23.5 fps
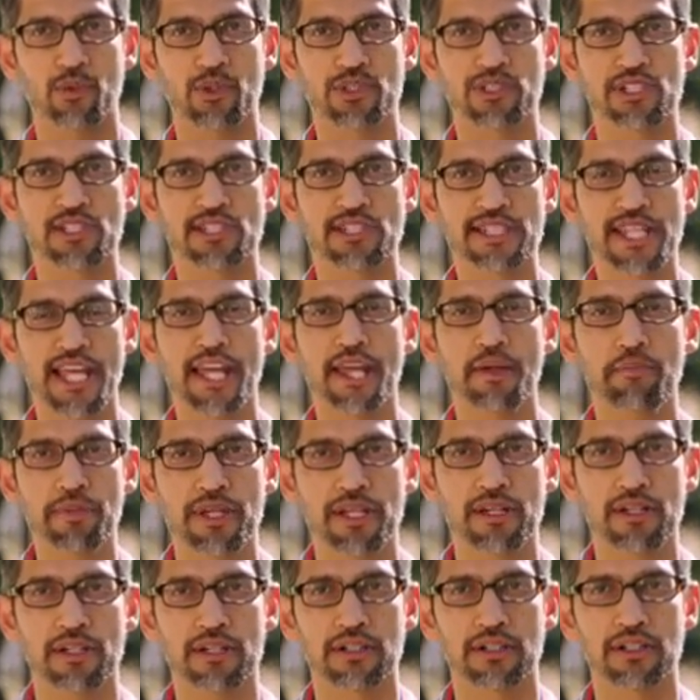was the same
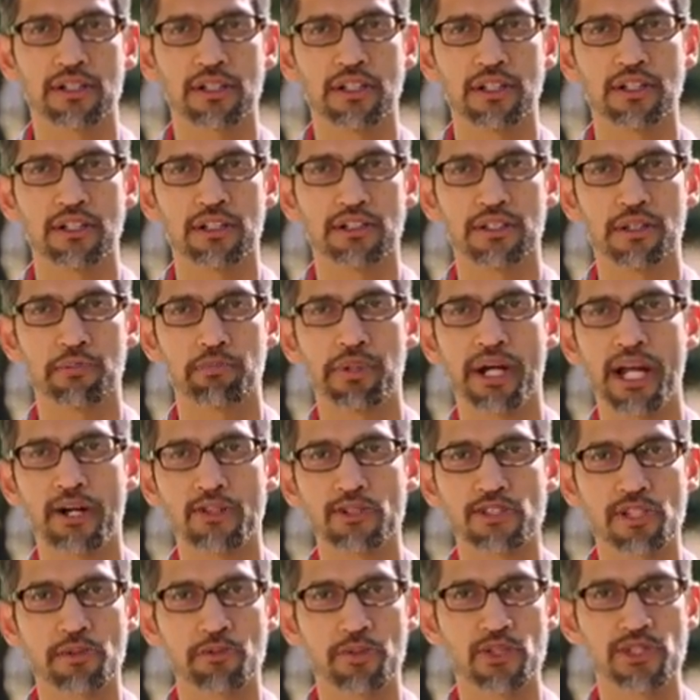year the
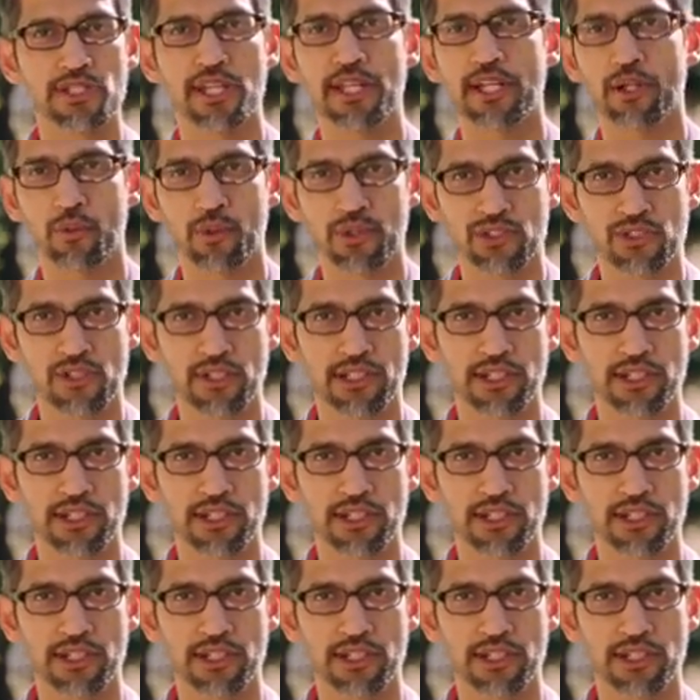browser Mosaic was